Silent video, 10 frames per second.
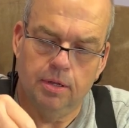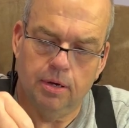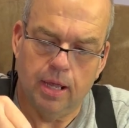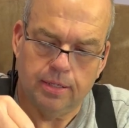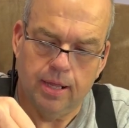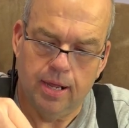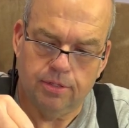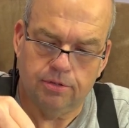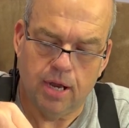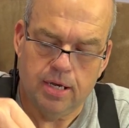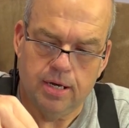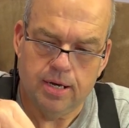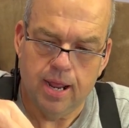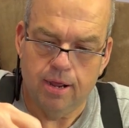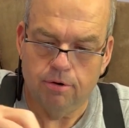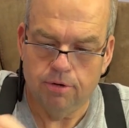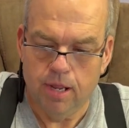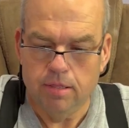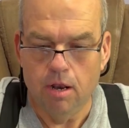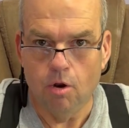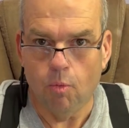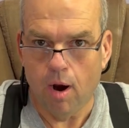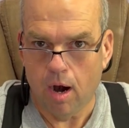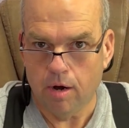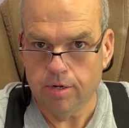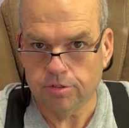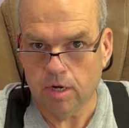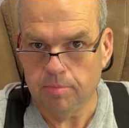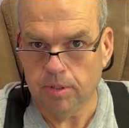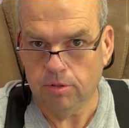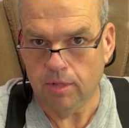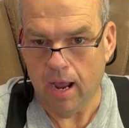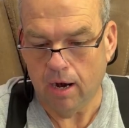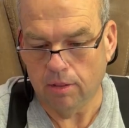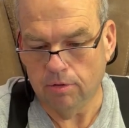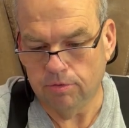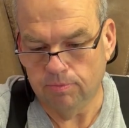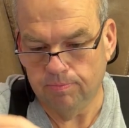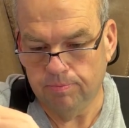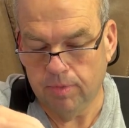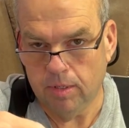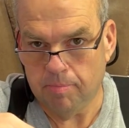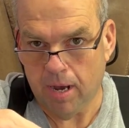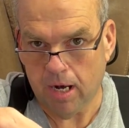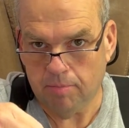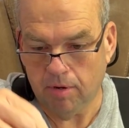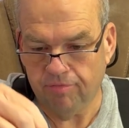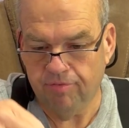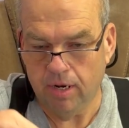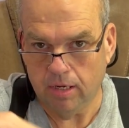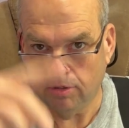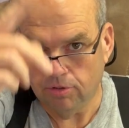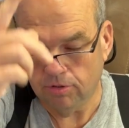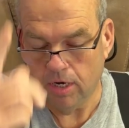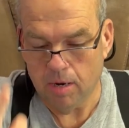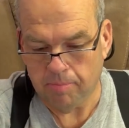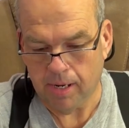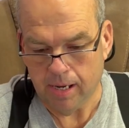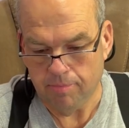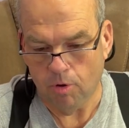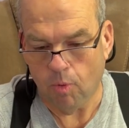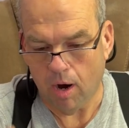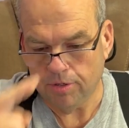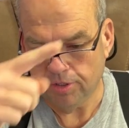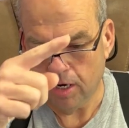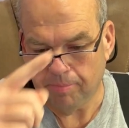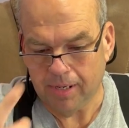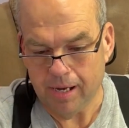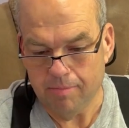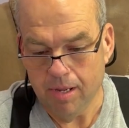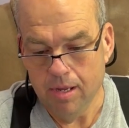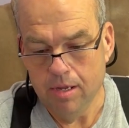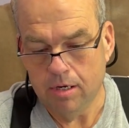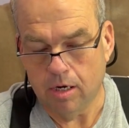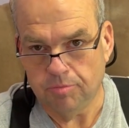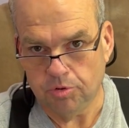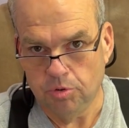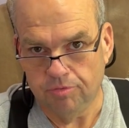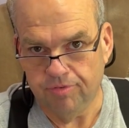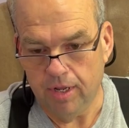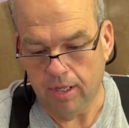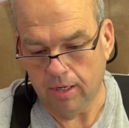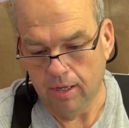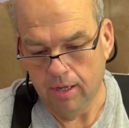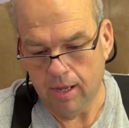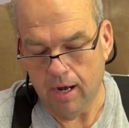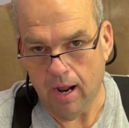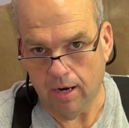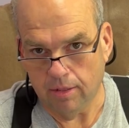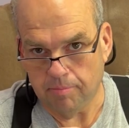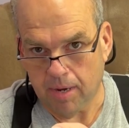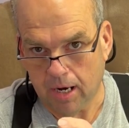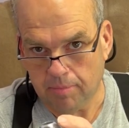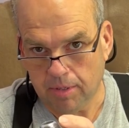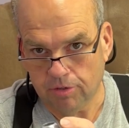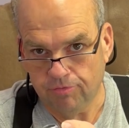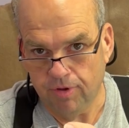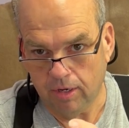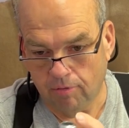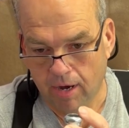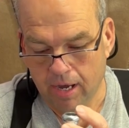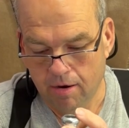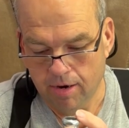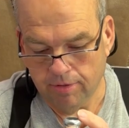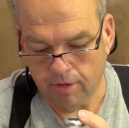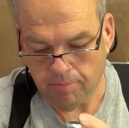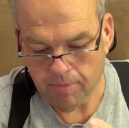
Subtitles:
like that, tighten it down, and then the wire is coming out of the bottom of the fitting, because it's in the pipe. The wire is in the pipe, comes through the fitting and out of the bottom of this fitting right here and into